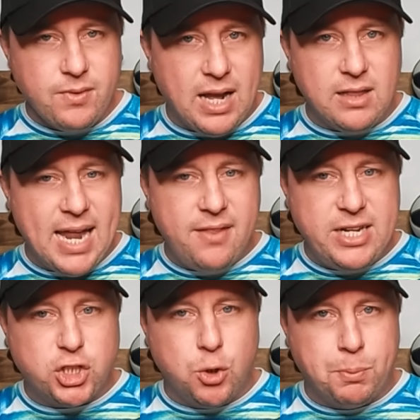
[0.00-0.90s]
a lot of
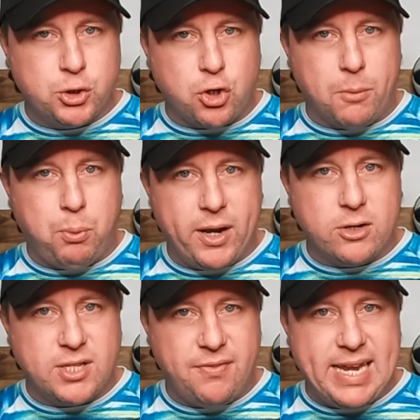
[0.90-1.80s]
these superstar
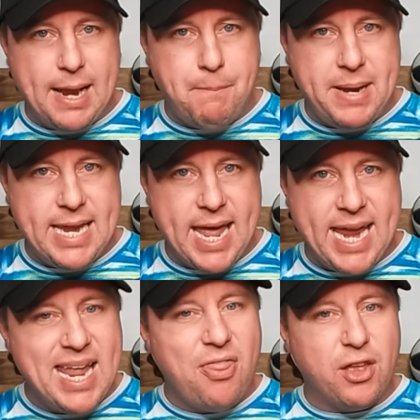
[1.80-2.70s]
players in the
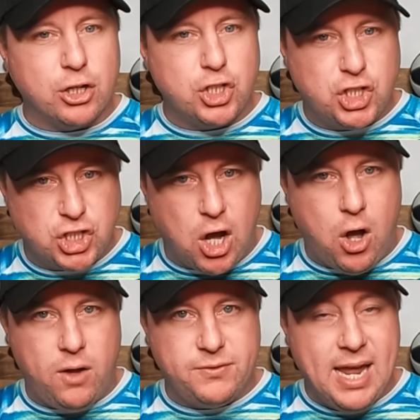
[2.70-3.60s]
NBA, they're
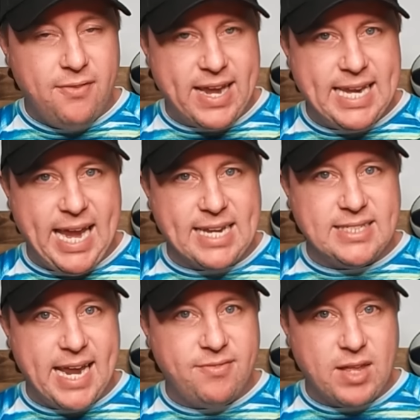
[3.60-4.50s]
soft. They can't
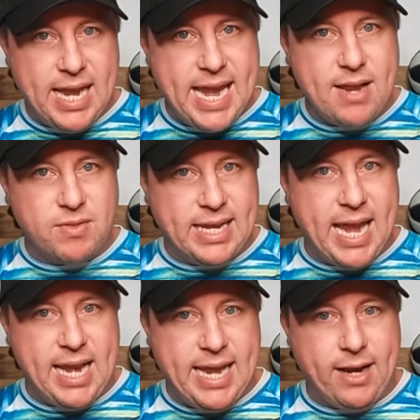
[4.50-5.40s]
take the heat. They
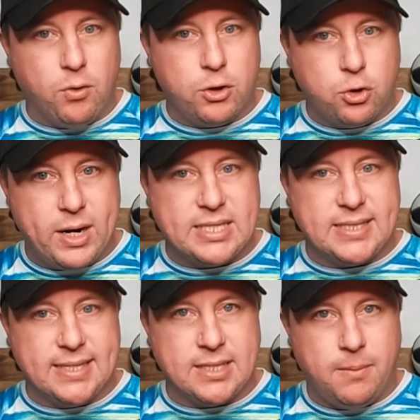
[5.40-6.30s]
can't handle the
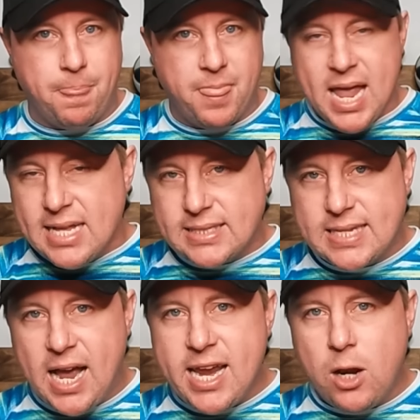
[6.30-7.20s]
criticism.
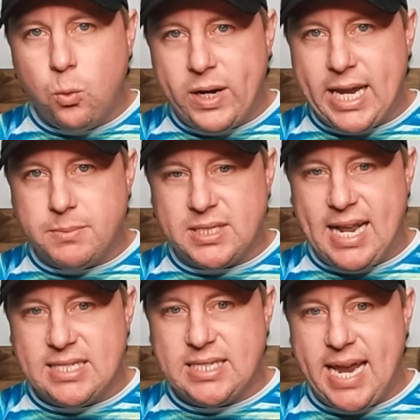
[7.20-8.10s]
Zion Williamson
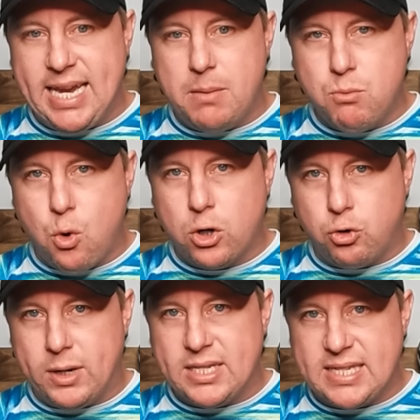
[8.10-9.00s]
has taken more
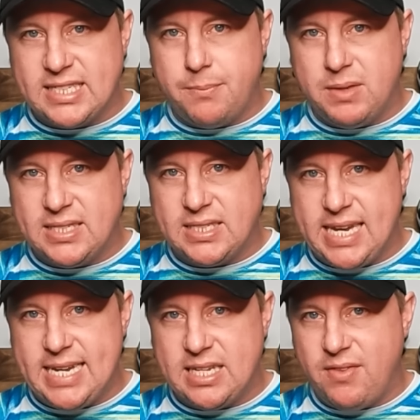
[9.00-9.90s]
criticism this
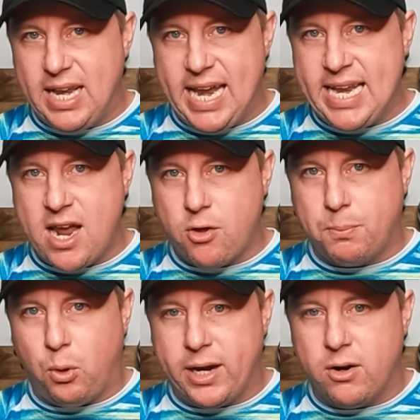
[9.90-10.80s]
season than any other
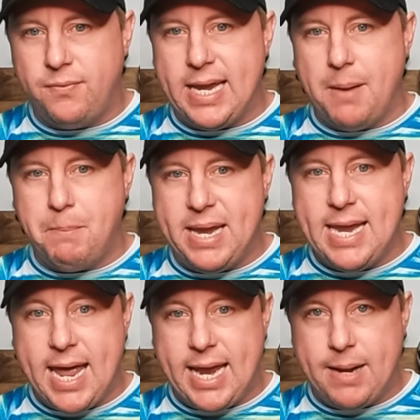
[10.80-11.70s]
player in the
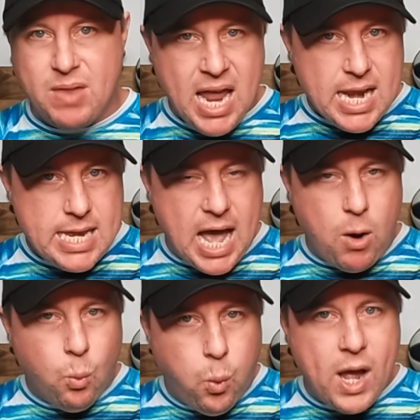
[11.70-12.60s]
NBA.
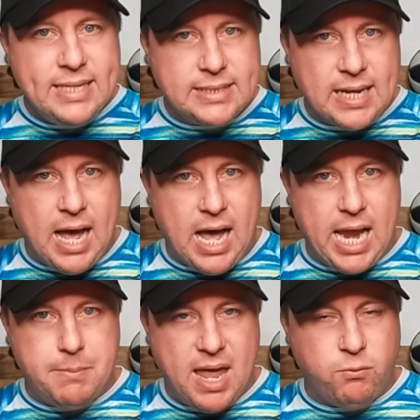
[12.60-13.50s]
Not one
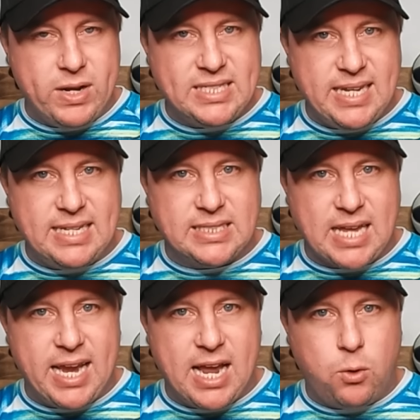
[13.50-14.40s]
time have we seen
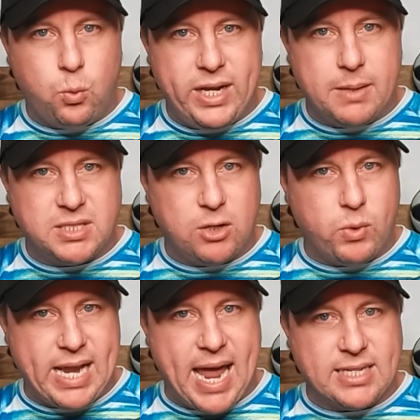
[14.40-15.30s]
Zion Williamson
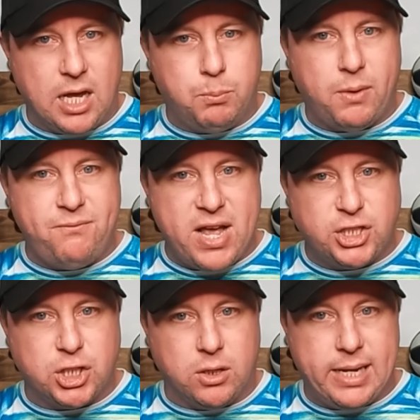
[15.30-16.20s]
react
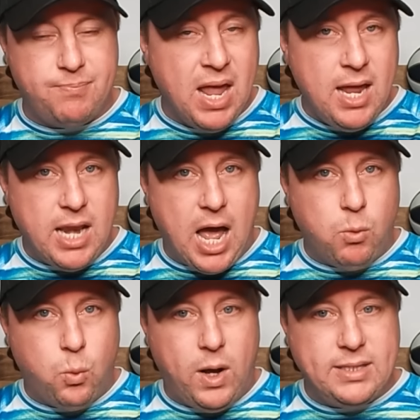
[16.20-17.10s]
unprofessionally.
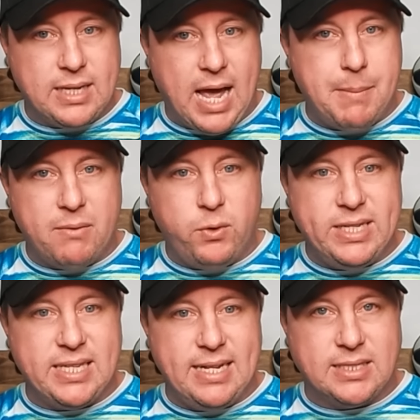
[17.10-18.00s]
Not one time have we
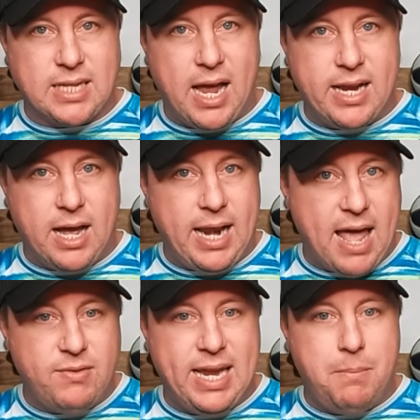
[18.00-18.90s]
seen Zion
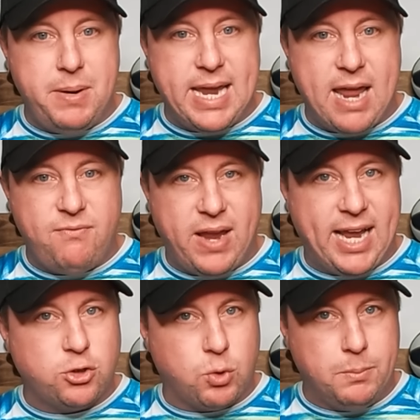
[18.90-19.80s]
have NBA
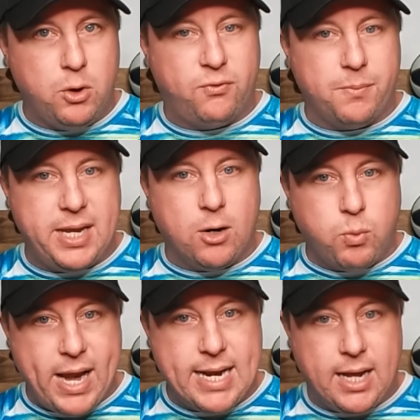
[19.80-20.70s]
fans removed from the
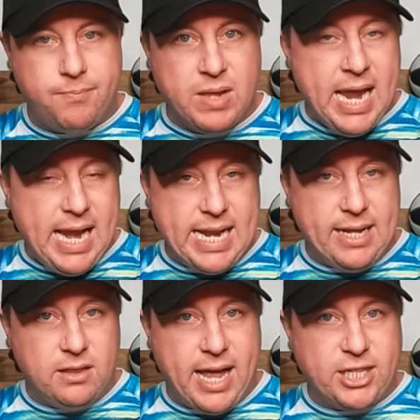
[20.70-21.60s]
arena. He
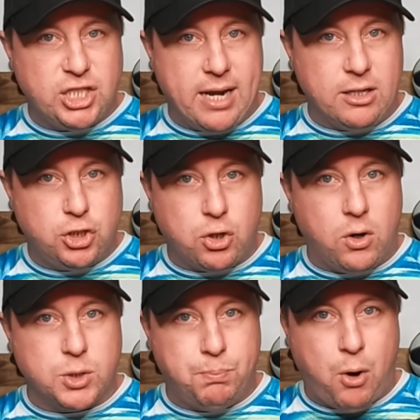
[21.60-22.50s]
didn't lash out at
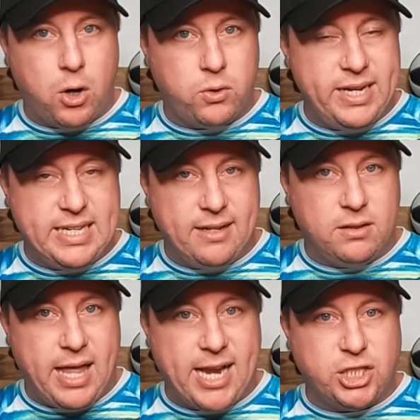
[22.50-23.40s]
Charles Barkley, didn't
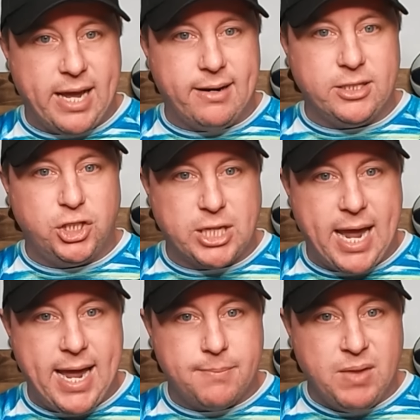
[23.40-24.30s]
lash out at
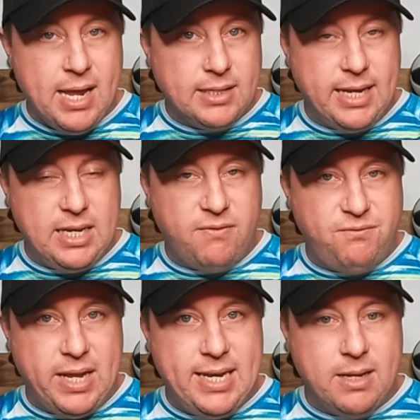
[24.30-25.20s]
Shaq, didn't
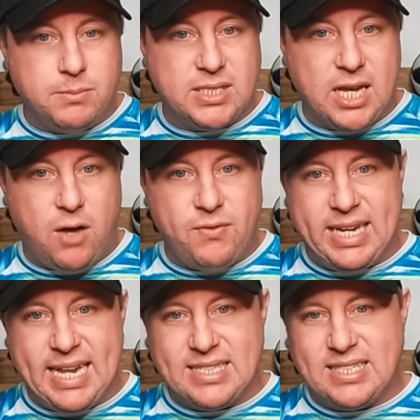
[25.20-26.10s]
defend himself
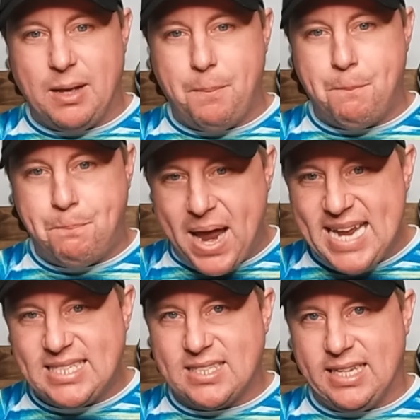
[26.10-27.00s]
against the
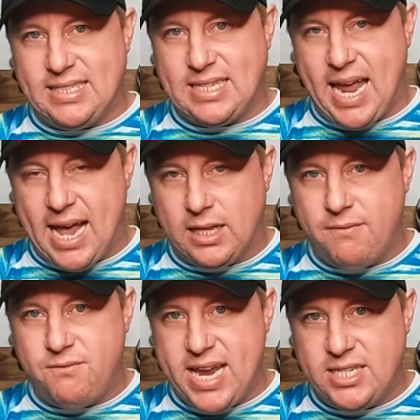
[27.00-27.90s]
baseless
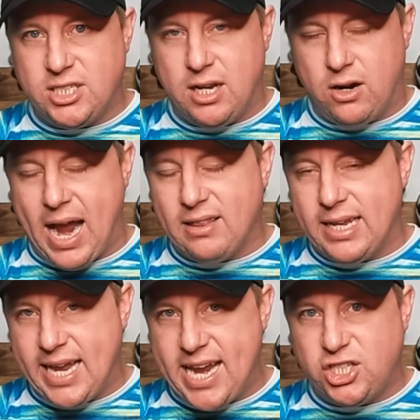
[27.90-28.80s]

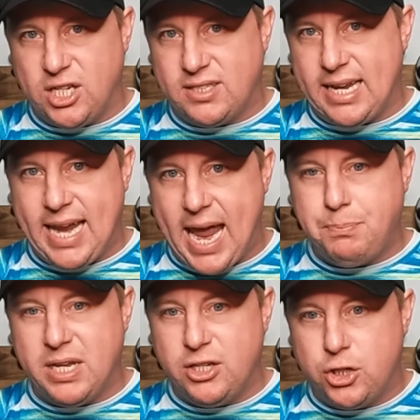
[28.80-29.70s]
allegations that
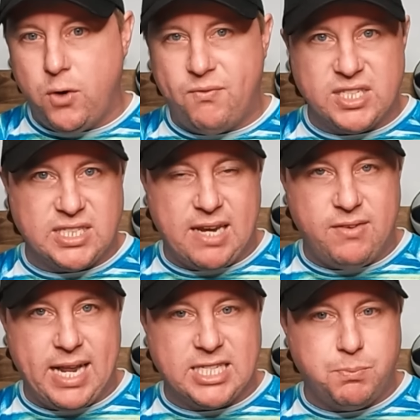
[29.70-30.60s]
Captain Doofus
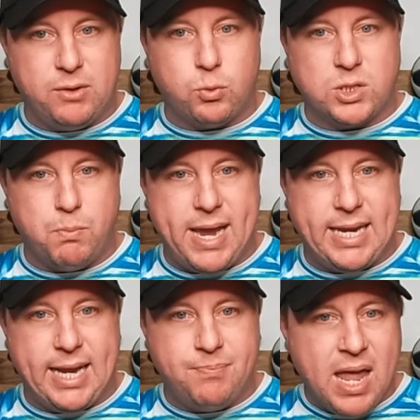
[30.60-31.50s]
Stephen A. Smith was
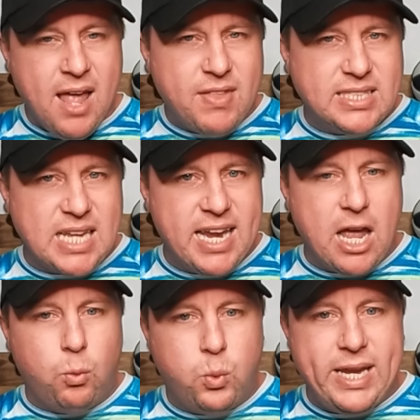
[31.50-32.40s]
making that
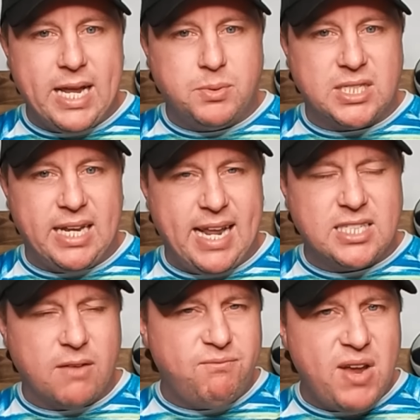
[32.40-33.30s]
Zion Williamson is
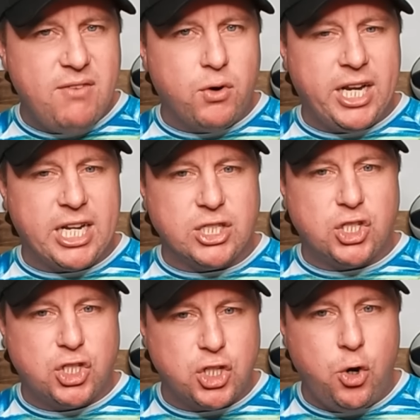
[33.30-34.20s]
the favorite
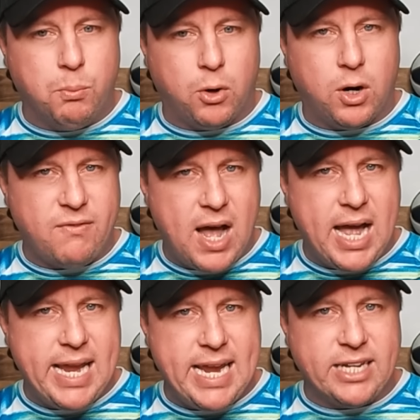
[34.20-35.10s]
consumer of
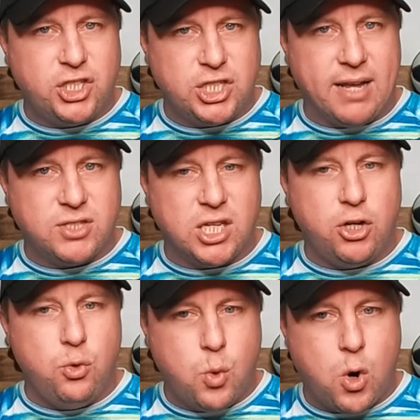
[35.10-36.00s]
high-end chefs in
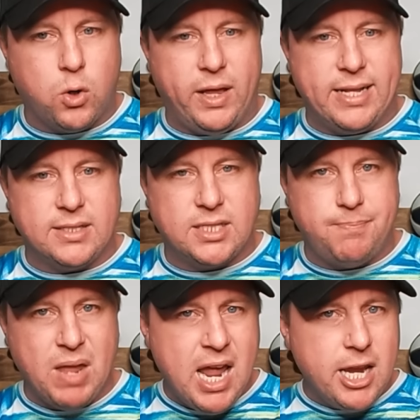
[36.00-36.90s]
New Orleans.
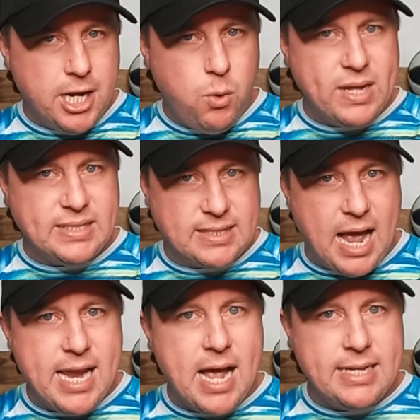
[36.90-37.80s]
You know what
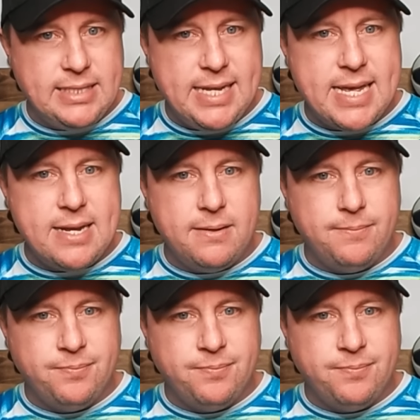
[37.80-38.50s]
Zion did?